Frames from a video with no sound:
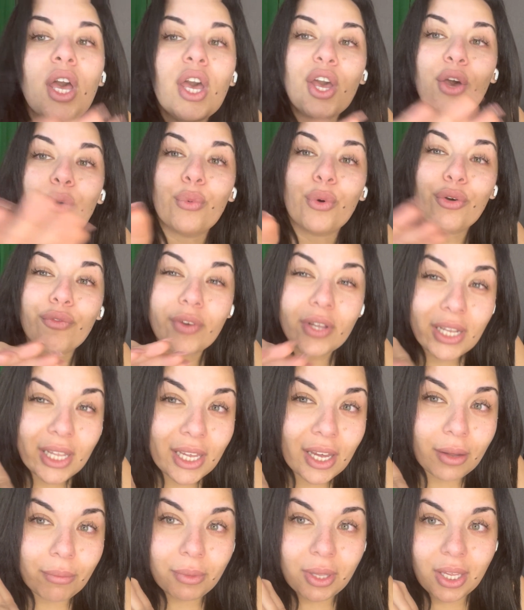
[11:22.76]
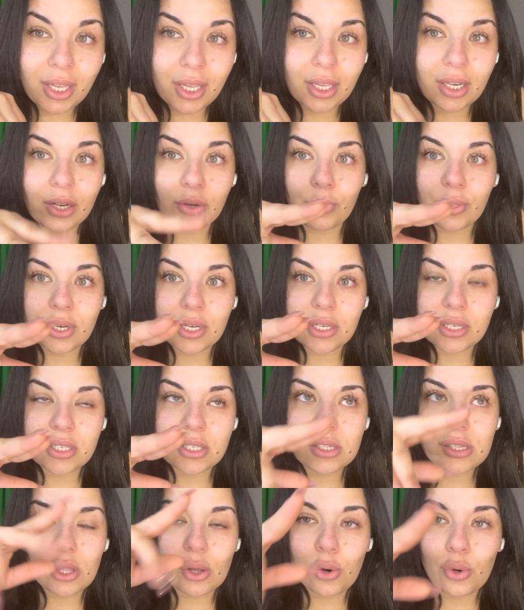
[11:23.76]
And what really got me heated
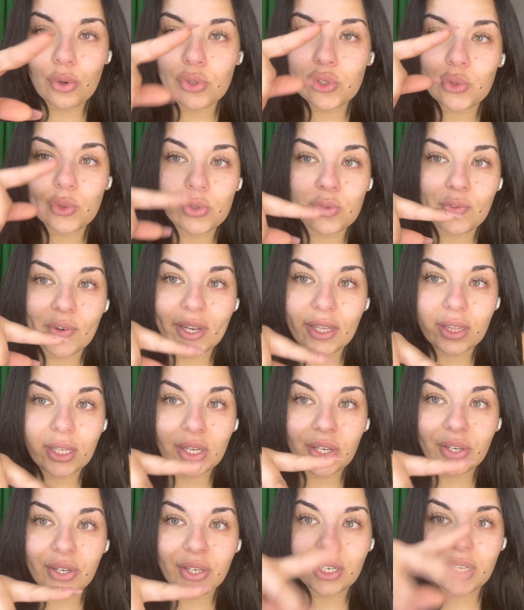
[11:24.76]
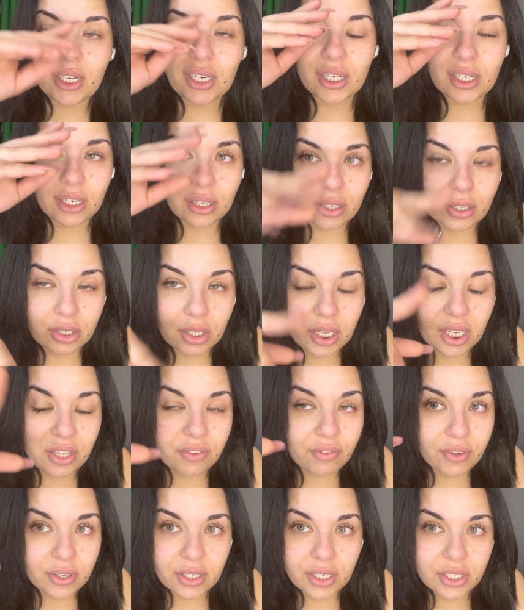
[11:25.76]
was the host was right there and he didn't
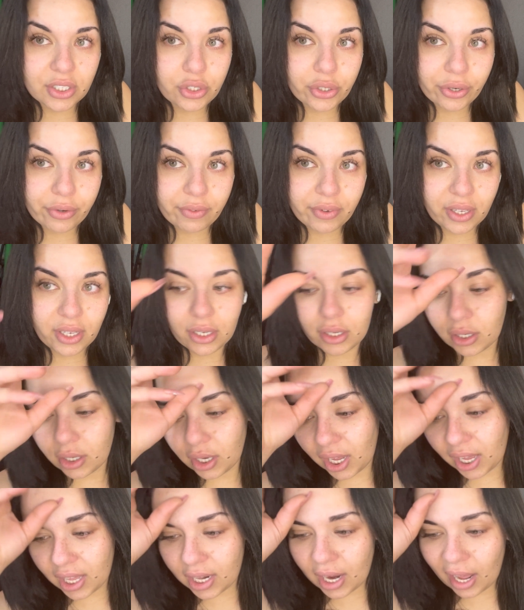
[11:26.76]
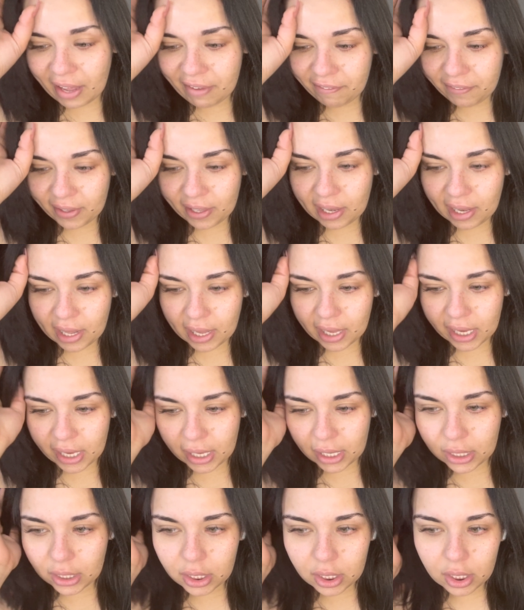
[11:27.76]
even intervene. And I feel
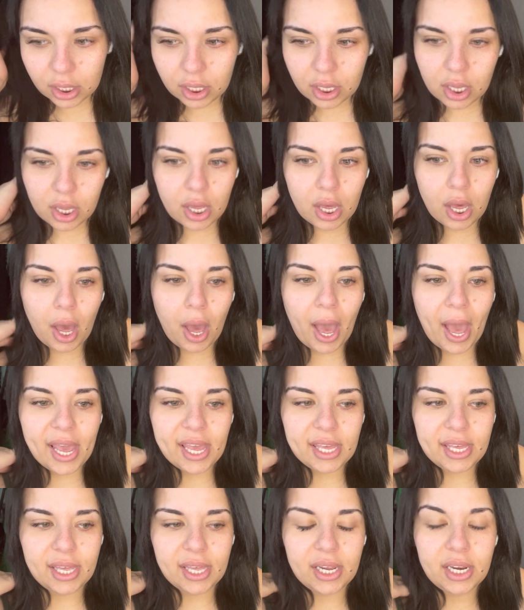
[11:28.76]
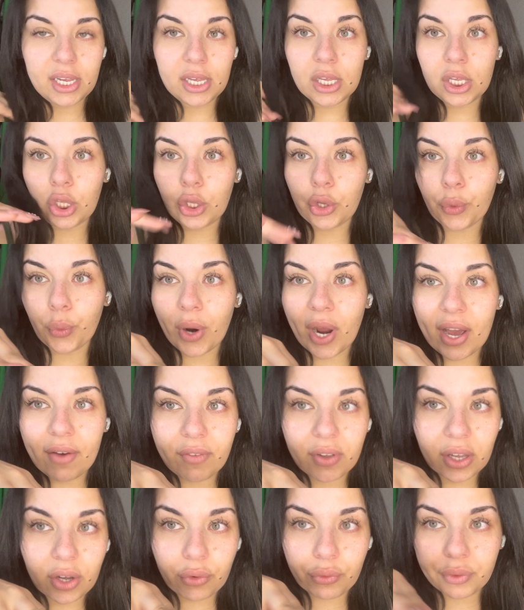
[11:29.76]
like, I get it. You were
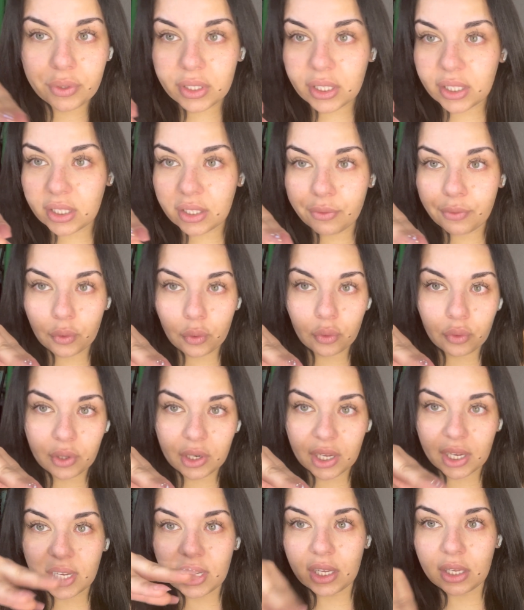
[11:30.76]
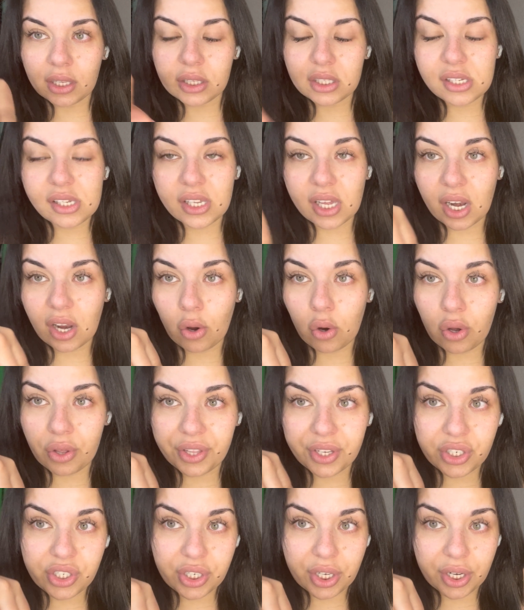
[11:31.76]
having a really difficult night setting all
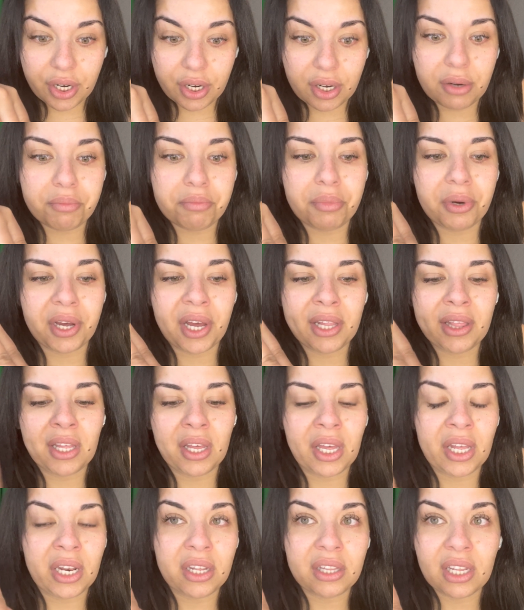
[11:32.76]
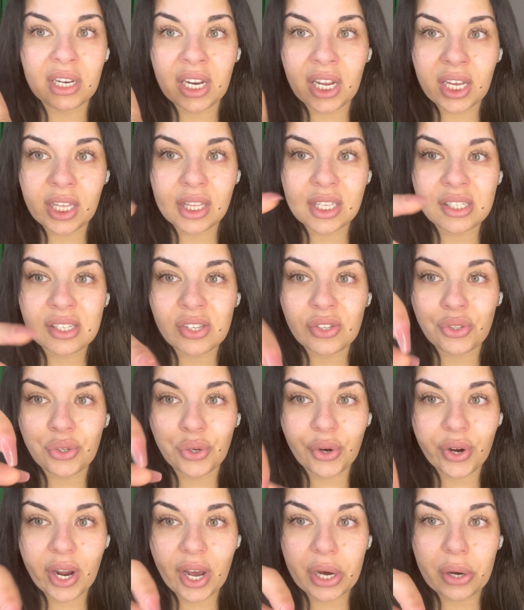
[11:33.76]
this shit up. But at the end of the day, this is
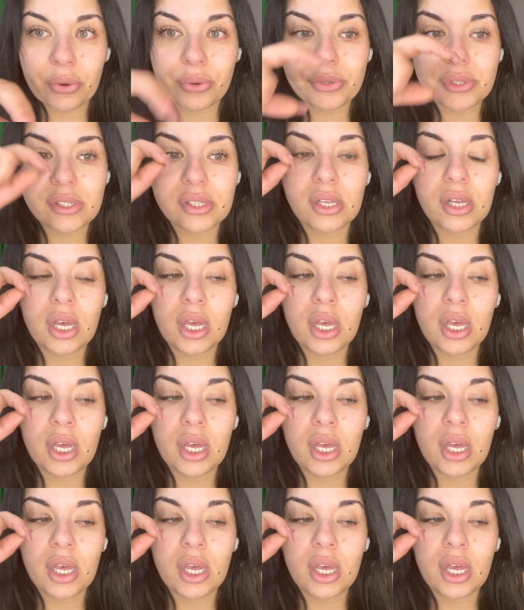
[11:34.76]
your house.